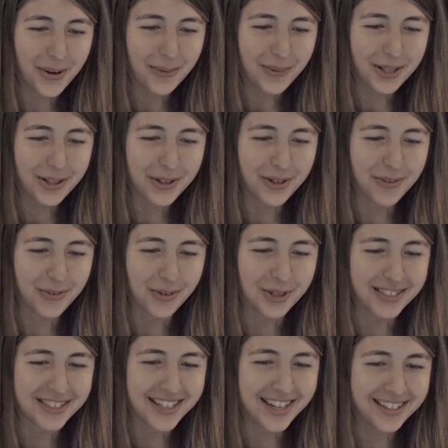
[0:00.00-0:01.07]
We look
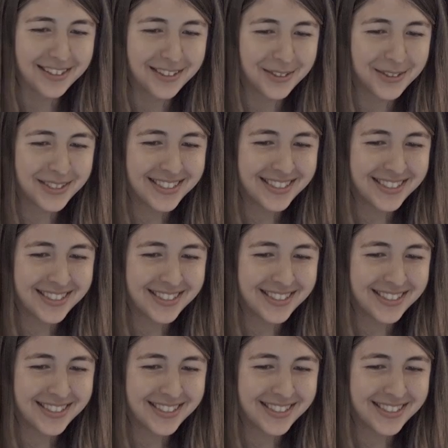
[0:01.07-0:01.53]
for technical